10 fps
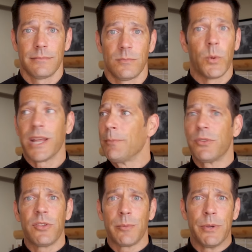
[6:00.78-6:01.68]
When it came to
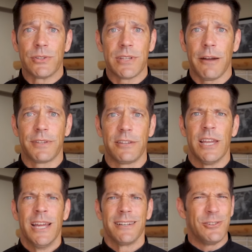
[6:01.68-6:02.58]
this abuse stuff, did
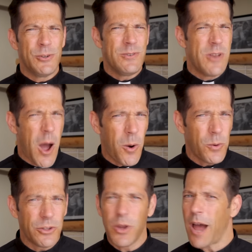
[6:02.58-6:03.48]
you
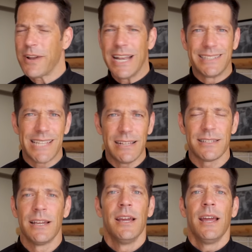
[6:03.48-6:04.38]
know? Do you have any
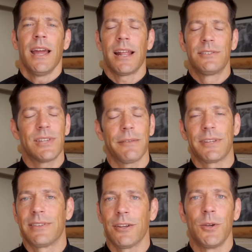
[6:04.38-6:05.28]
sense? And I just have
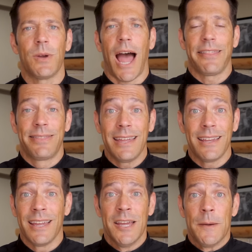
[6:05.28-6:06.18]
to tell you, I
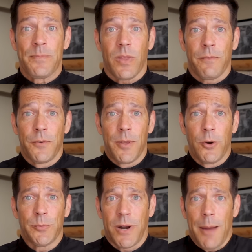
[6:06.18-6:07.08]
think for the
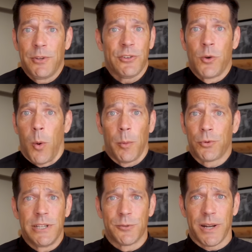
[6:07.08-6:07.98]
most part, I'm just a normal
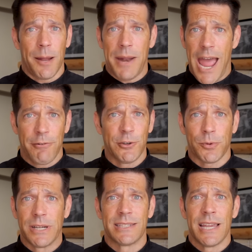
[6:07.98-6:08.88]
priest, right? Like, I'm an average
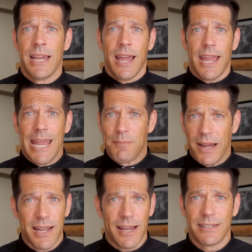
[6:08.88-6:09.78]
priest in
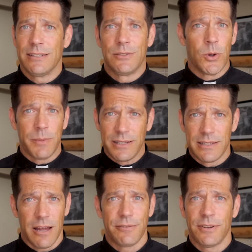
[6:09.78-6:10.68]
my diocese doing my
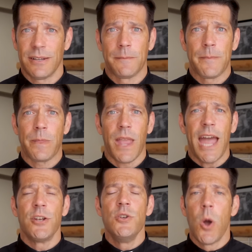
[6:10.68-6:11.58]
stuff,
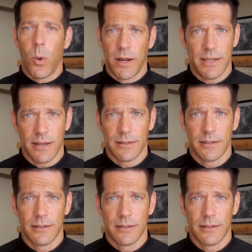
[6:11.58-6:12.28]
had no idea.